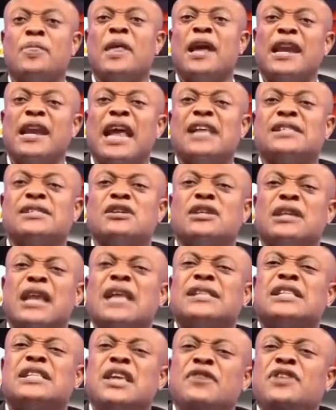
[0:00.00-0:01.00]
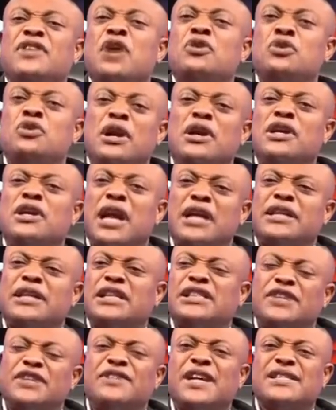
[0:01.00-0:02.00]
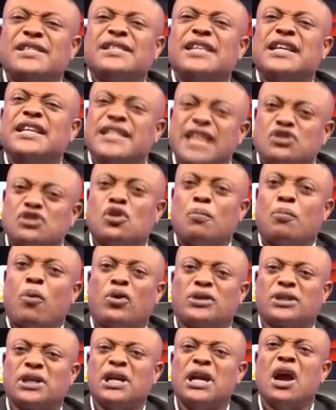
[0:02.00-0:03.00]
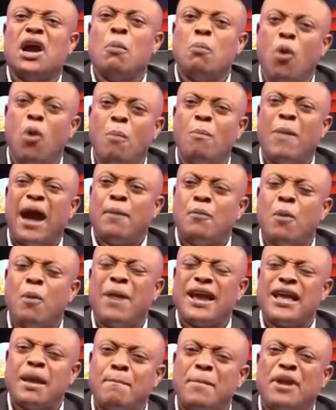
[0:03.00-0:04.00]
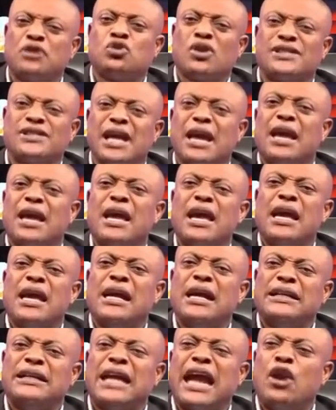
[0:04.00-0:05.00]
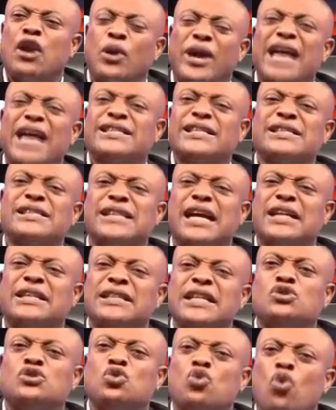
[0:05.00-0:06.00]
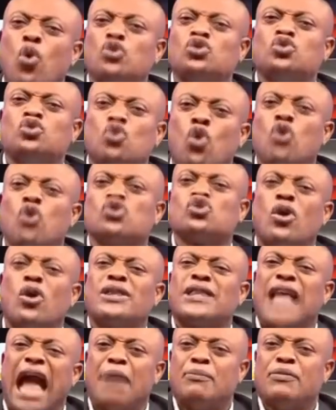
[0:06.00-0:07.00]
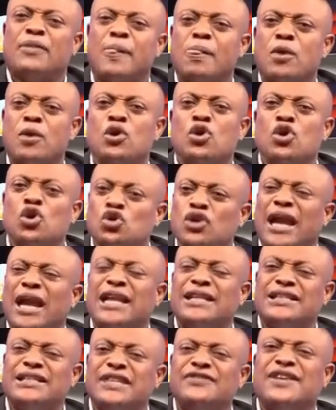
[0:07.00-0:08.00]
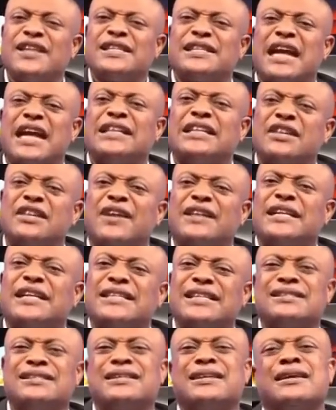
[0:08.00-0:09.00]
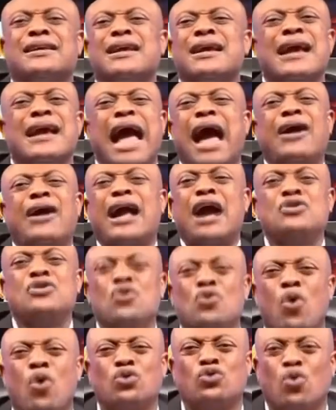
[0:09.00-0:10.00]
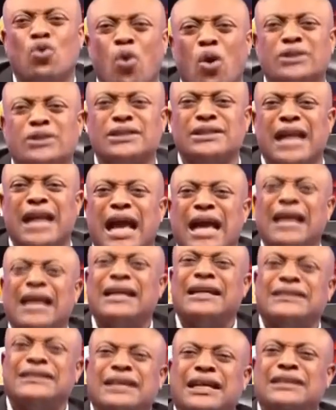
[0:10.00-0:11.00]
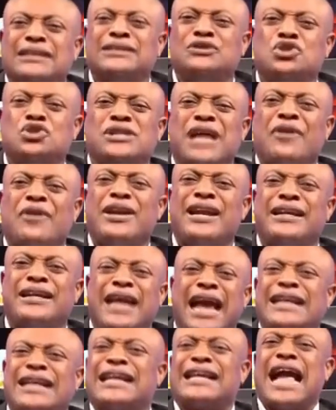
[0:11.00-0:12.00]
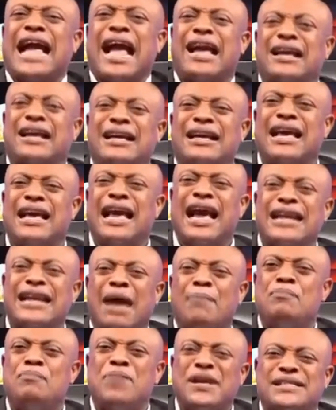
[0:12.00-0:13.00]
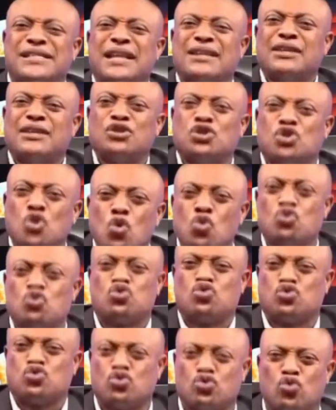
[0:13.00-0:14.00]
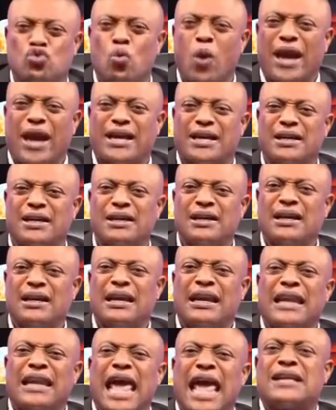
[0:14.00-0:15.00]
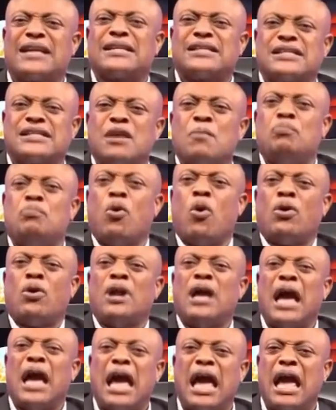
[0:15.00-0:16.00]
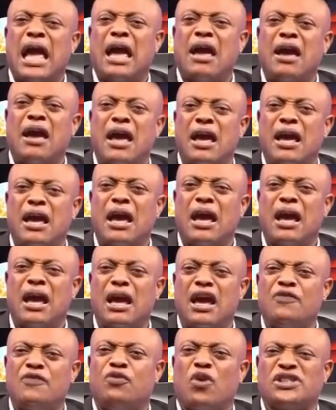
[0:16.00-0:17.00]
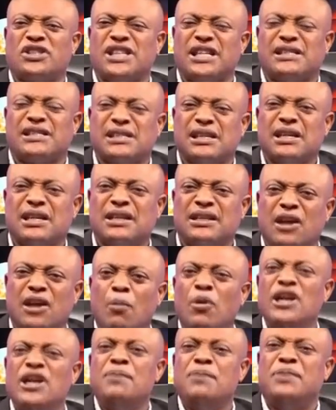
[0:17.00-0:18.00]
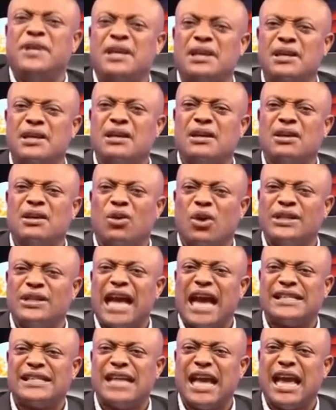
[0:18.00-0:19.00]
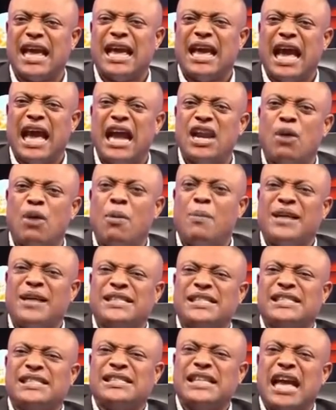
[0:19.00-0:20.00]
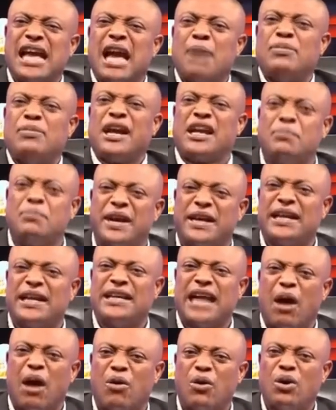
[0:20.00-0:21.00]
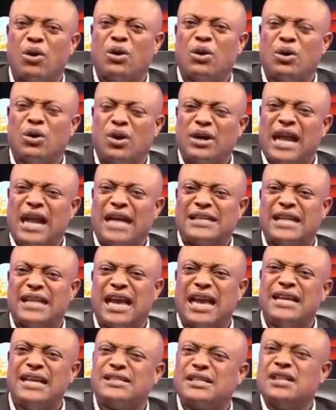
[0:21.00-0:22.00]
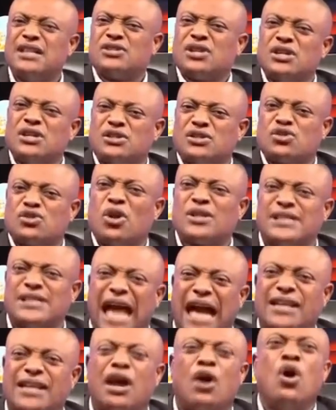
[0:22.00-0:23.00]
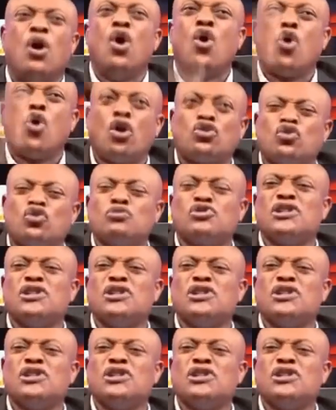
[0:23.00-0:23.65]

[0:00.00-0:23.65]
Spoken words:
let's give the chief justice the needed support. Make sure the allocations that needs to goes on time, so that the chief justice can deliver justice. How can you go to court now, judiciary at the car and have basic tools to work like simple A4 sheets? What do I say? I know machines there break it down. All I say, it's so sad. Courtrooms